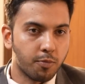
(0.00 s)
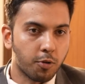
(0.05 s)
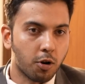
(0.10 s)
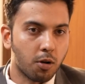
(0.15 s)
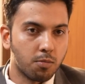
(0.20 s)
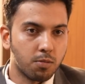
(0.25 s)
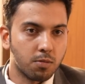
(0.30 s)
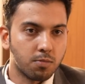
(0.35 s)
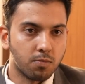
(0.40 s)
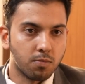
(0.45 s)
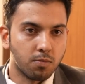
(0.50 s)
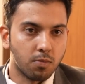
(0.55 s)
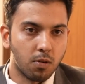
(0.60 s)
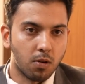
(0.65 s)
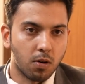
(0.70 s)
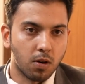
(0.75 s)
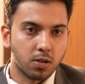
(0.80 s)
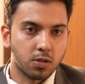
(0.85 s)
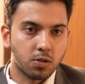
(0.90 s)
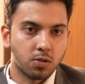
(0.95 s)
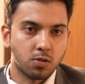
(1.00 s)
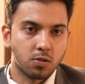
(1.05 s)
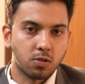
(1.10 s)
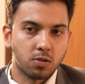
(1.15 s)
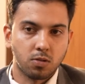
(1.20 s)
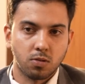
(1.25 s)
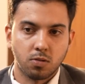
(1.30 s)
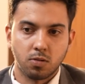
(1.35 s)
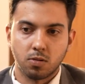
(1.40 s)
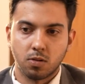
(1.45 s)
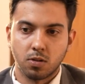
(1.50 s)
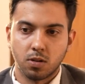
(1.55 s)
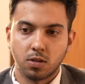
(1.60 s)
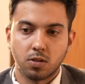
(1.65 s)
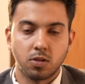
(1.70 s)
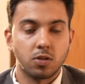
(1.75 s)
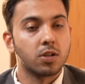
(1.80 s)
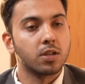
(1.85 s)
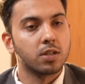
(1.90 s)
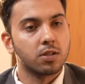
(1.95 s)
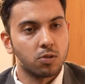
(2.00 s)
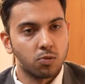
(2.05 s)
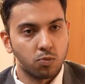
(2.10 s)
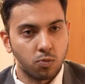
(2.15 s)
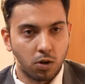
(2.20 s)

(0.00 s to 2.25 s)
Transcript: problem is the reason